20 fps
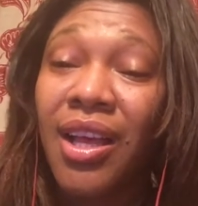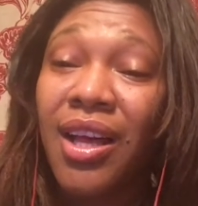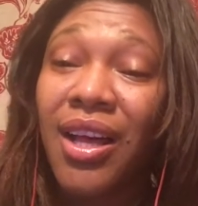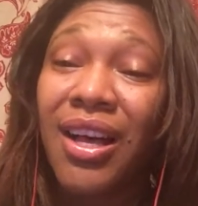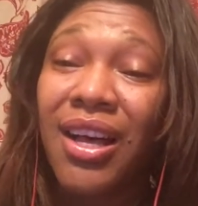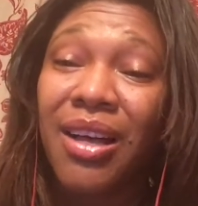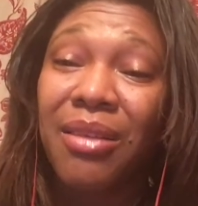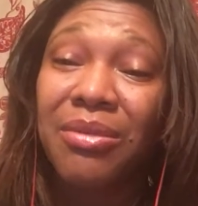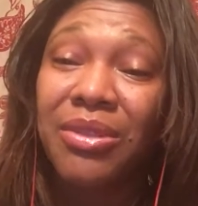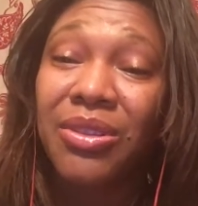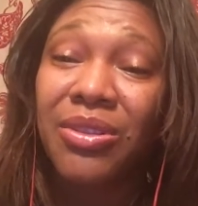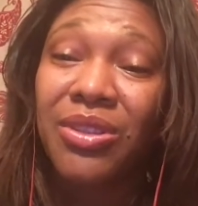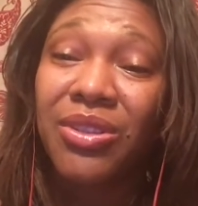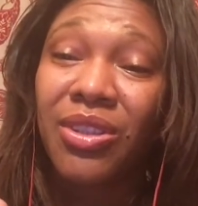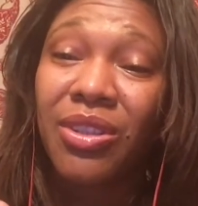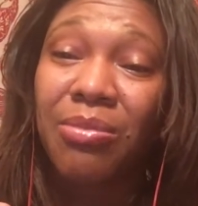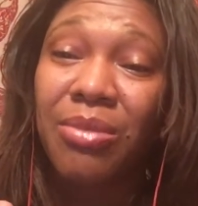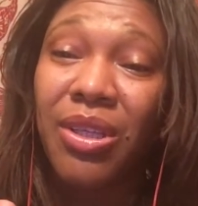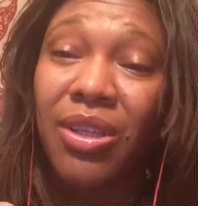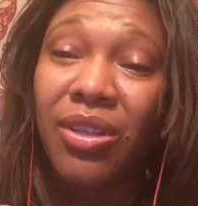um, so it
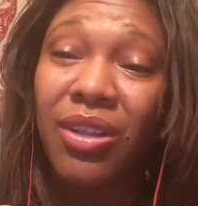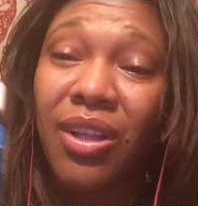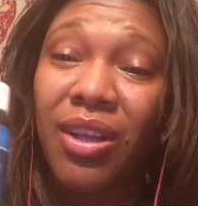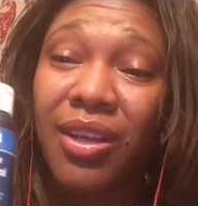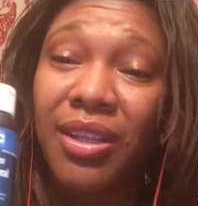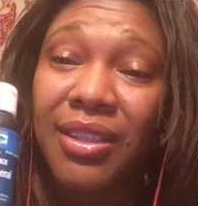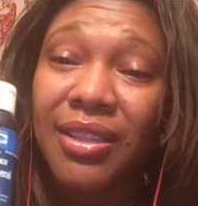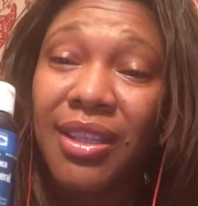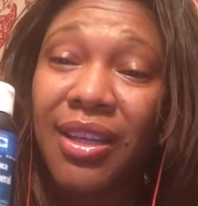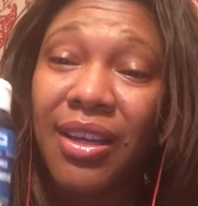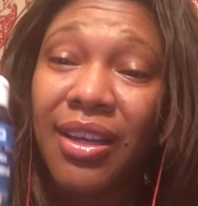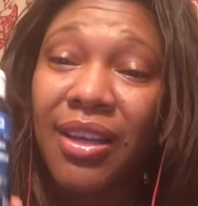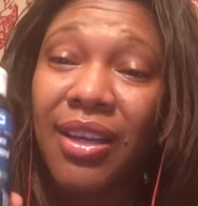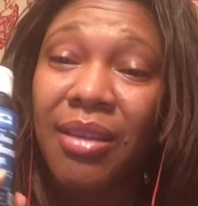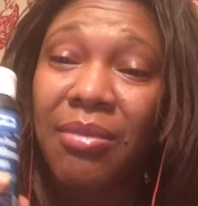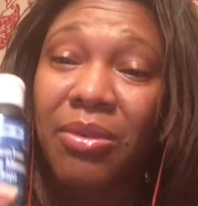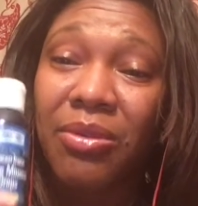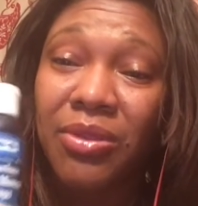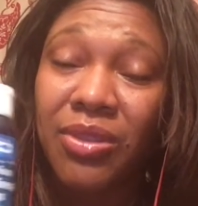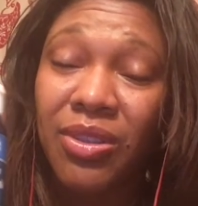took me a long
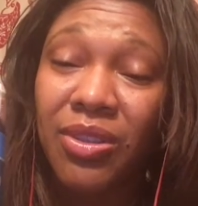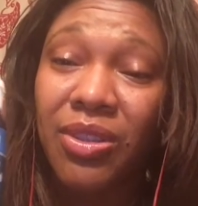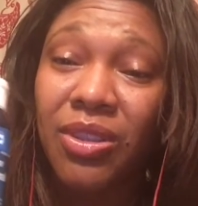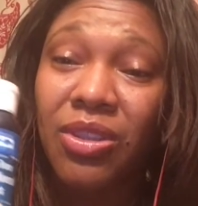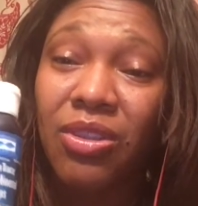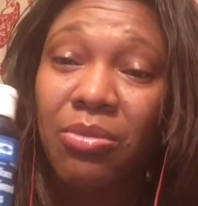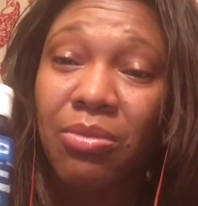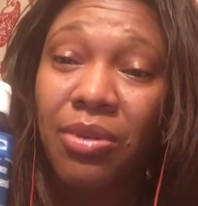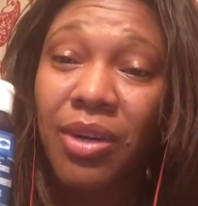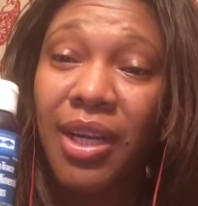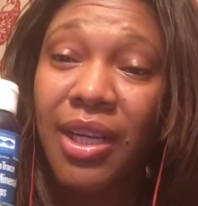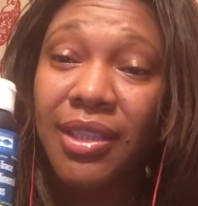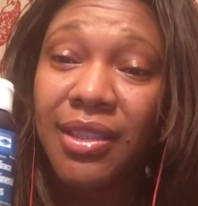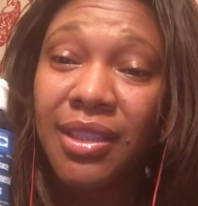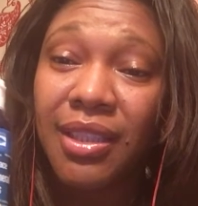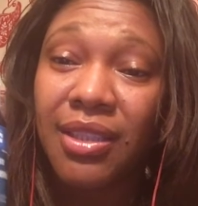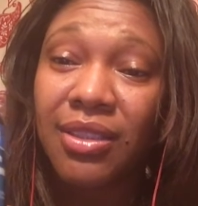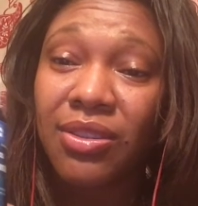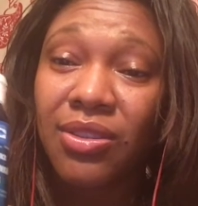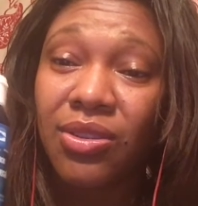time it was a slow
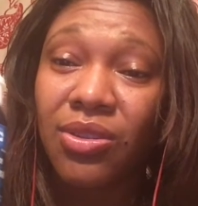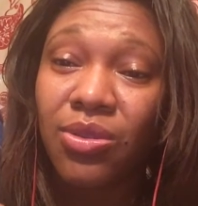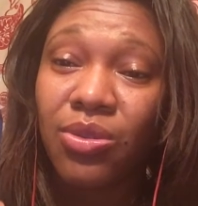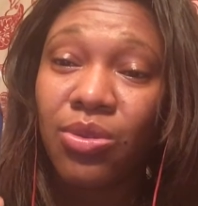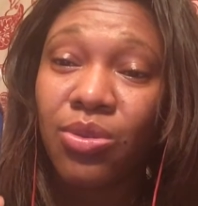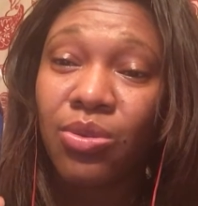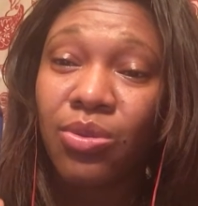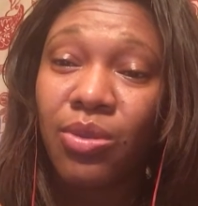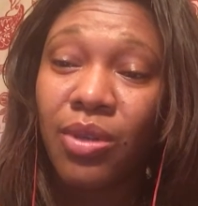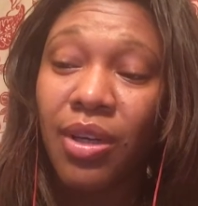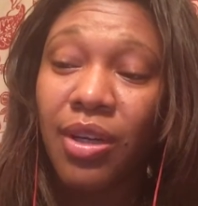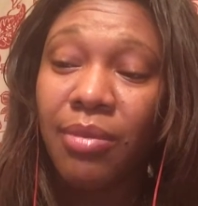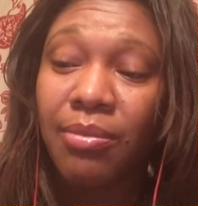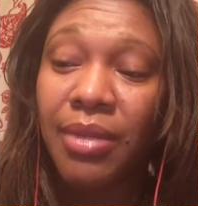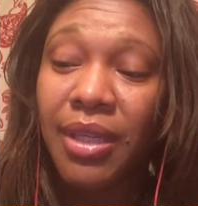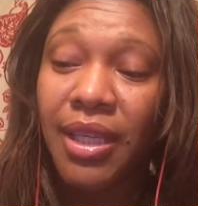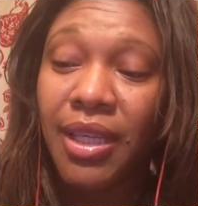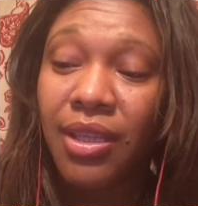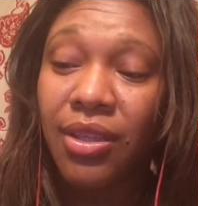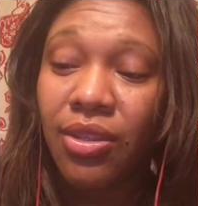process to um,
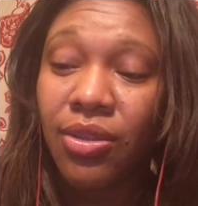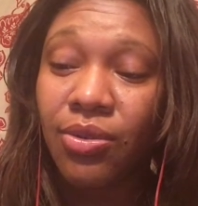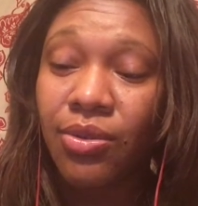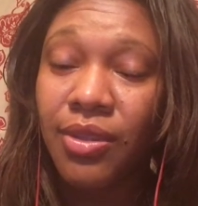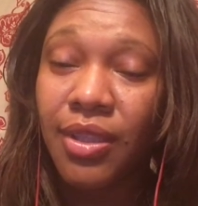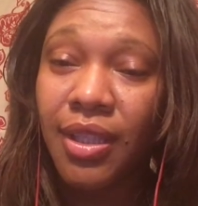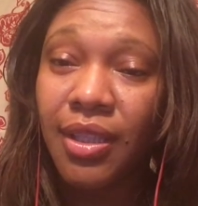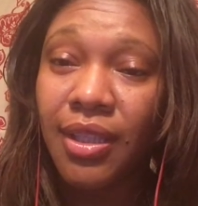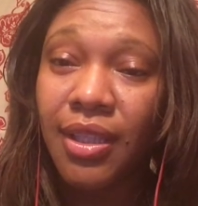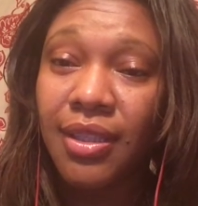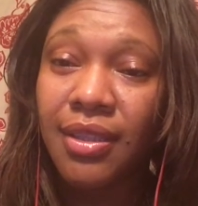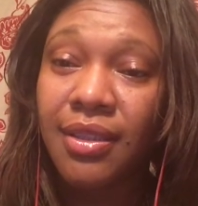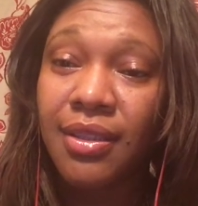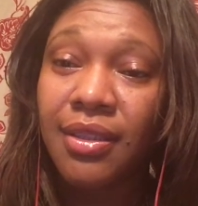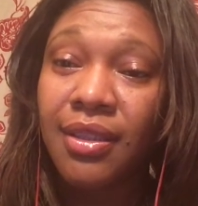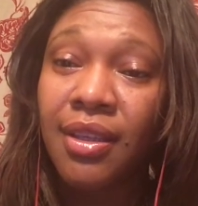begin using this